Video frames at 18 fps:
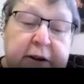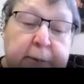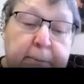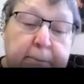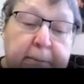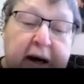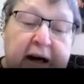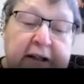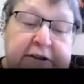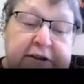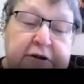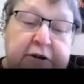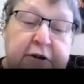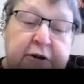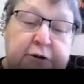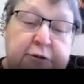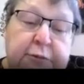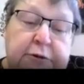my
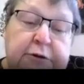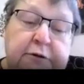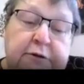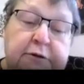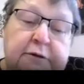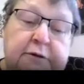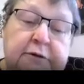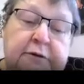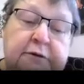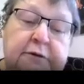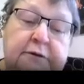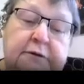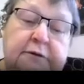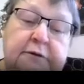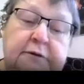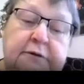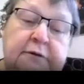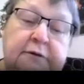norm,
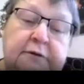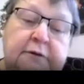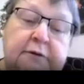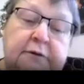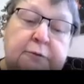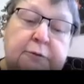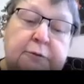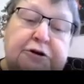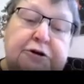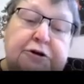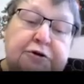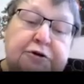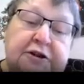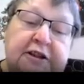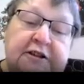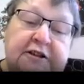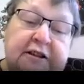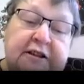which
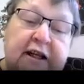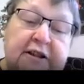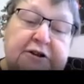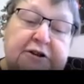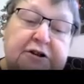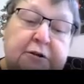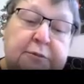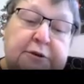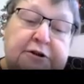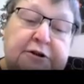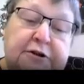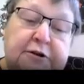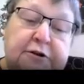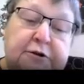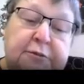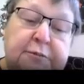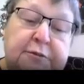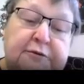contains the isometry
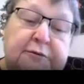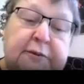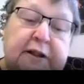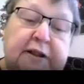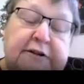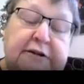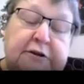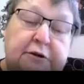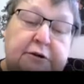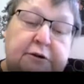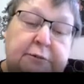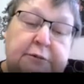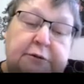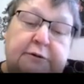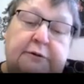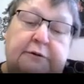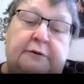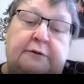group of my
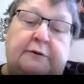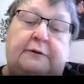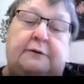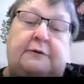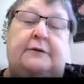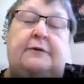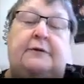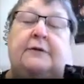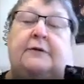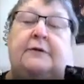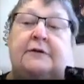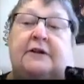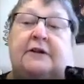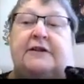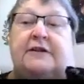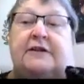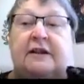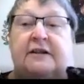norm,
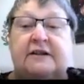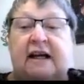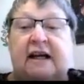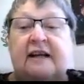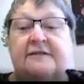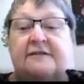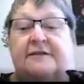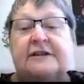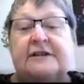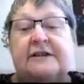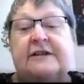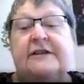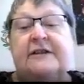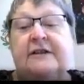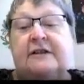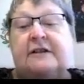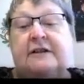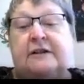right? That
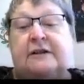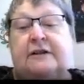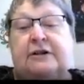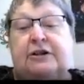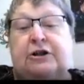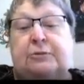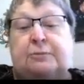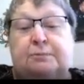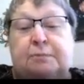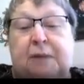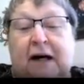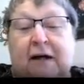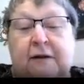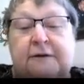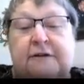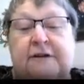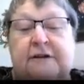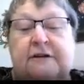every
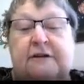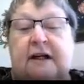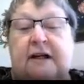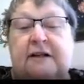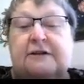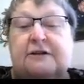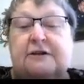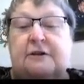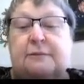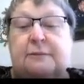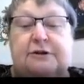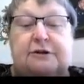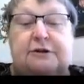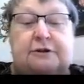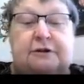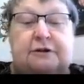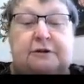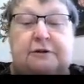bounded
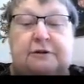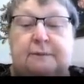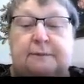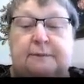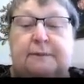isometry,